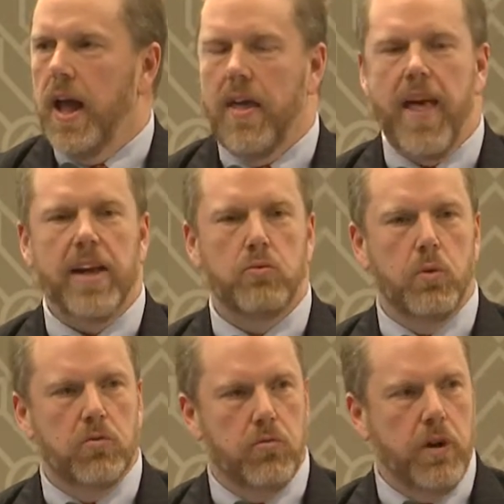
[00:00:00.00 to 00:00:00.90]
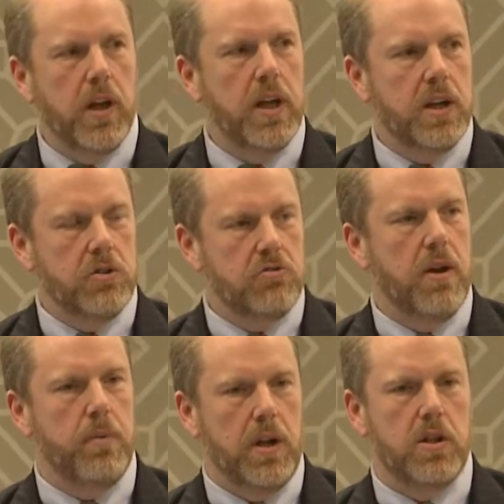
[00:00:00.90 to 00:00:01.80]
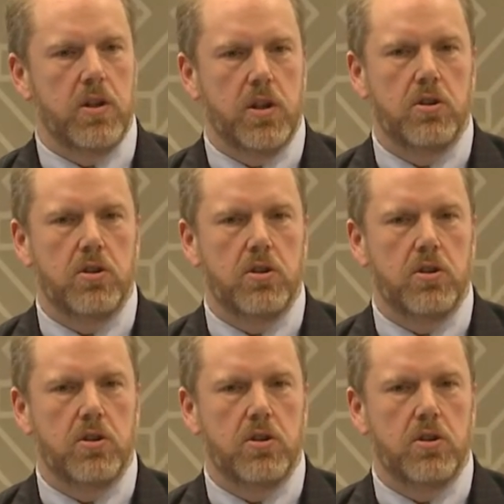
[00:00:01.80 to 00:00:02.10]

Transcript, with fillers: And that's what really contributed to